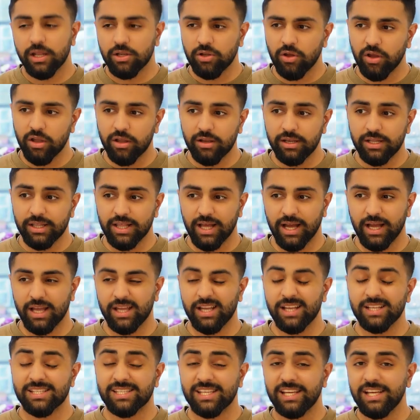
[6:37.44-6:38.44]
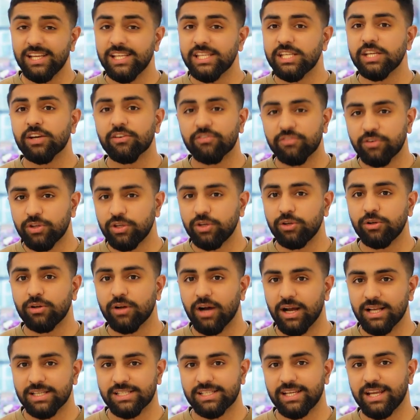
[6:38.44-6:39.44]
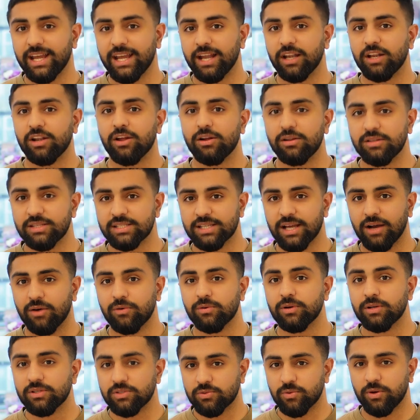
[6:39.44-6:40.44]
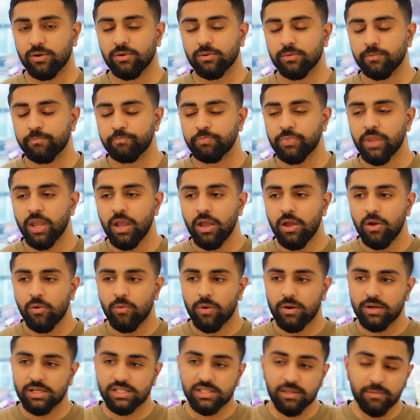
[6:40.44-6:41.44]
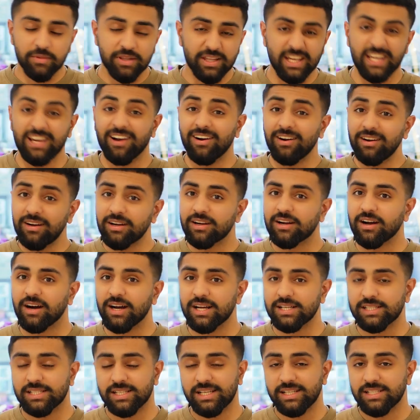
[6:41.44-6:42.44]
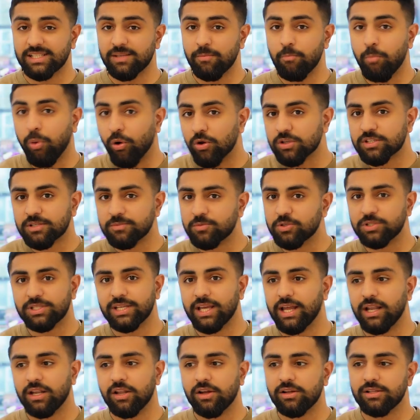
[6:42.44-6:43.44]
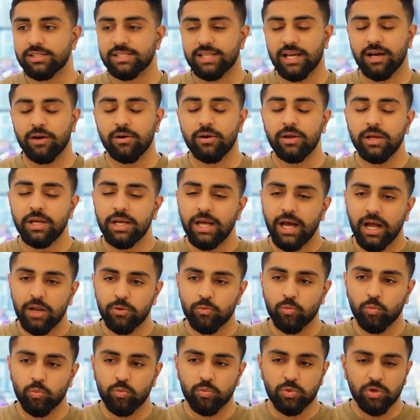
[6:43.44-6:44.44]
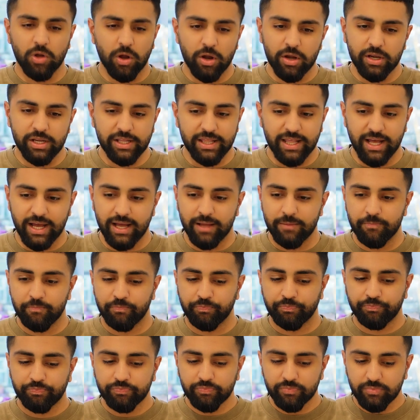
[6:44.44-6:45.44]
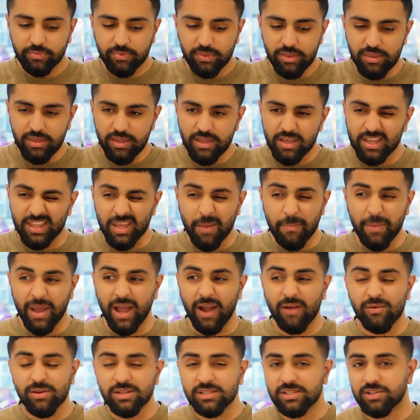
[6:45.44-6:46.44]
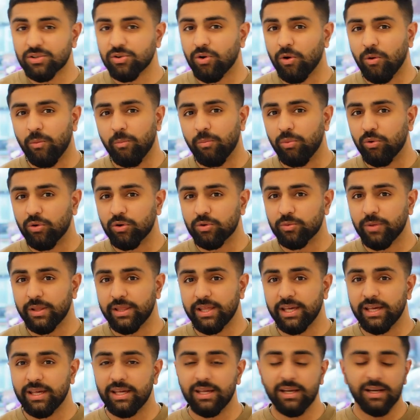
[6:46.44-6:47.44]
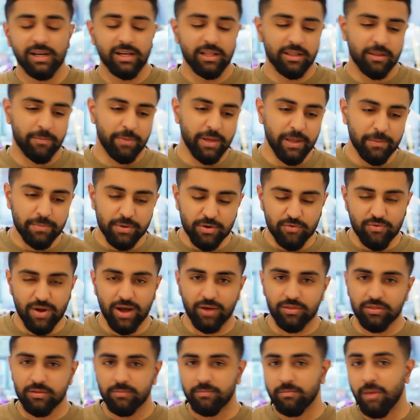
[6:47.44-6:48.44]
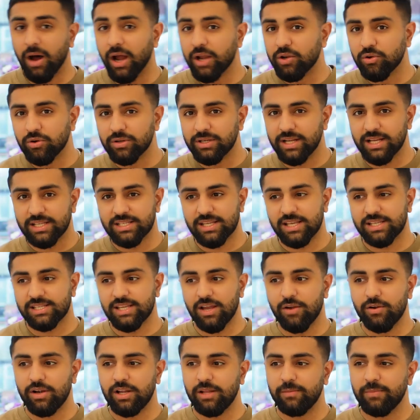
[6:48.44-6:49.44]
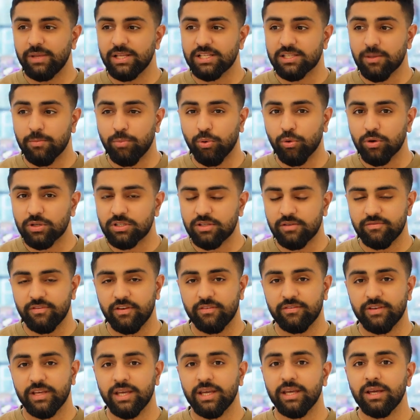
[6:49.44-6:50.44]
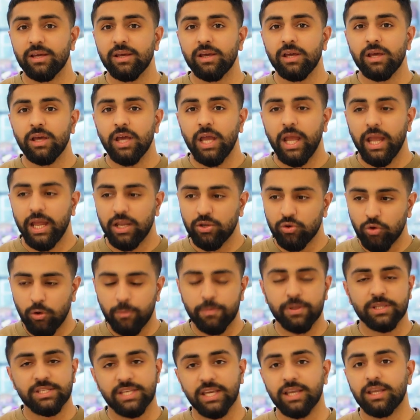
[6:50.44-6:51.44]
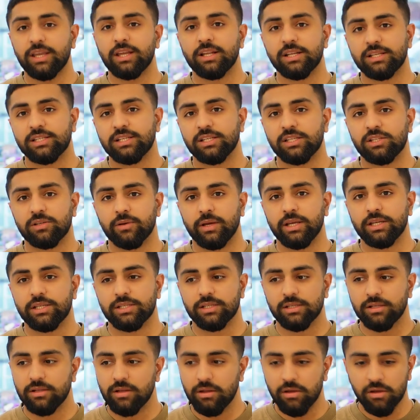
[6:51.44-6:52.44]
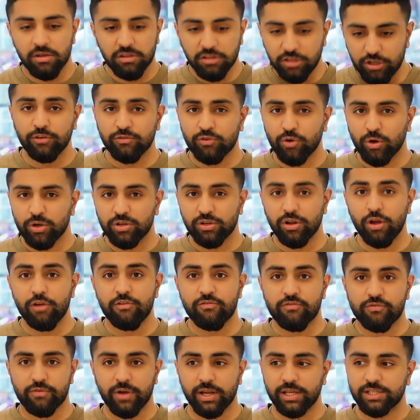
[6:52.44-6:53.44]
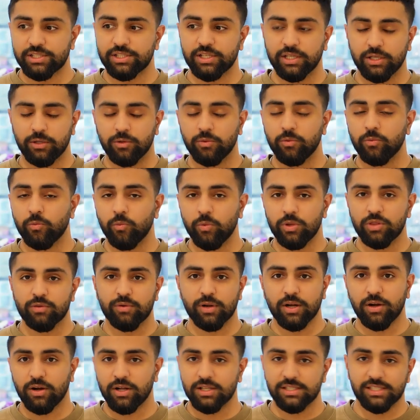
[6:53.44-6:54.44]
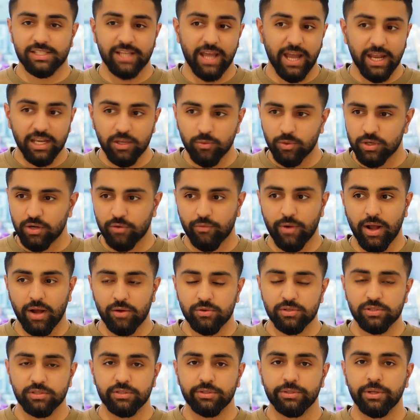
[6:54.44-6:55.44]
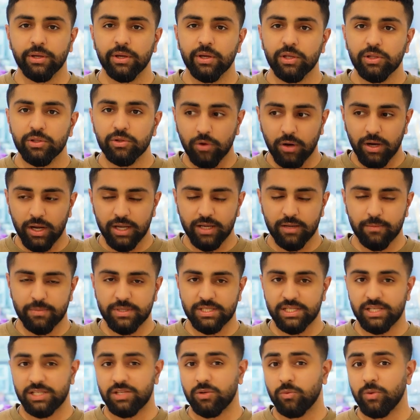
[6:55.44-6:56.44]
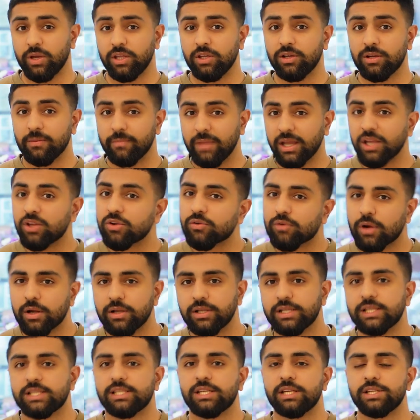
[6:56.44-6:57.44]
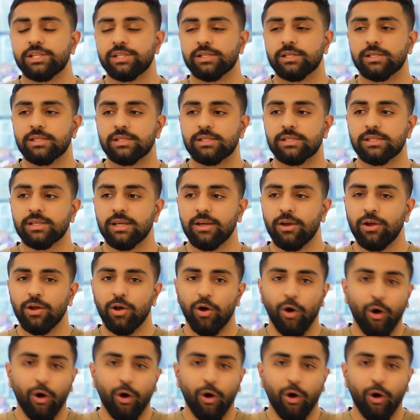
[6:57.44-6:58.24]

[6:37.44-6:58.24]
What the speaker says: And not only that, it's easier for you guys to get loans out as well. Whereas some of the younger guys, it's impossible to get loans out. And not only that, their parents are not on board with it. The people around them might not necessarily be supportive of it. In your particular situation, you've got no friction with regards to anyone around you. You are in a position where you can make your own decisions.